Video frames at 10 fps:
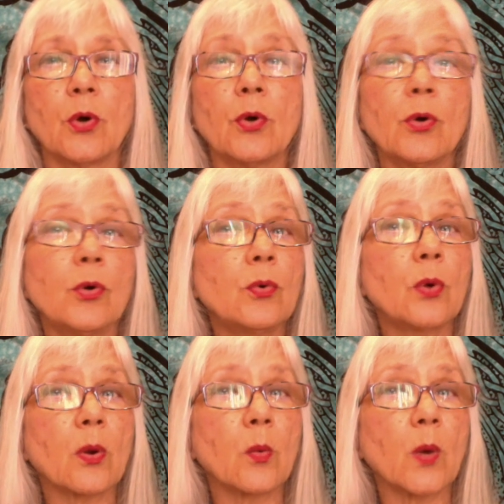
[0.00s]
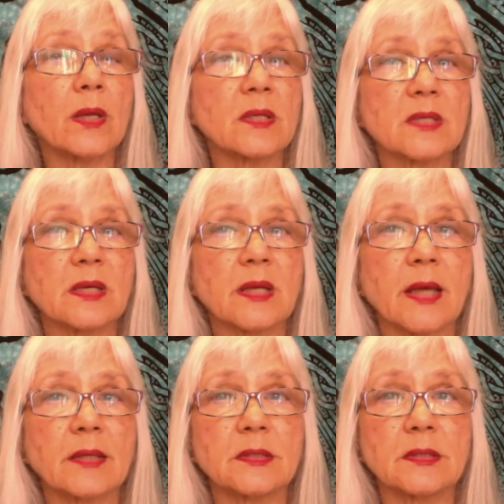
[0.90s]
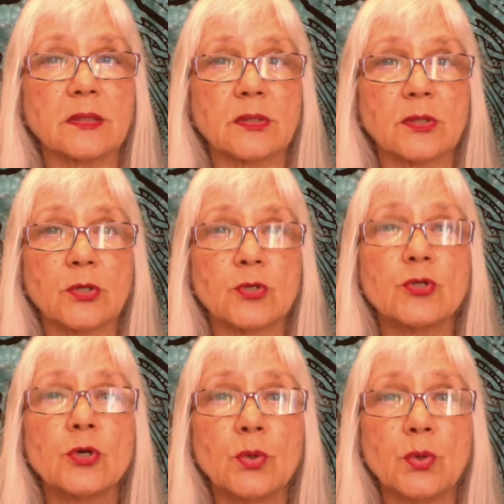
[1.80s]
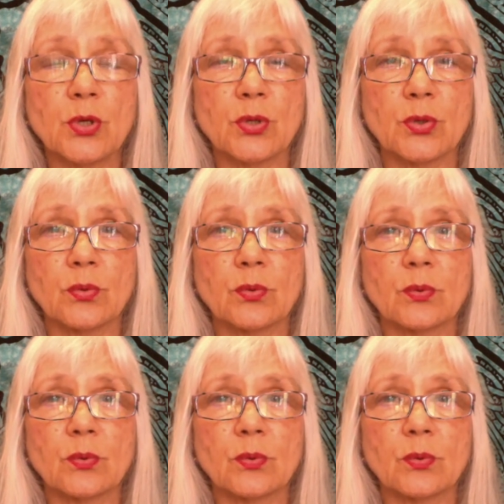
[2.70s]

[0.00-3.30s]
Who or what is connected to you?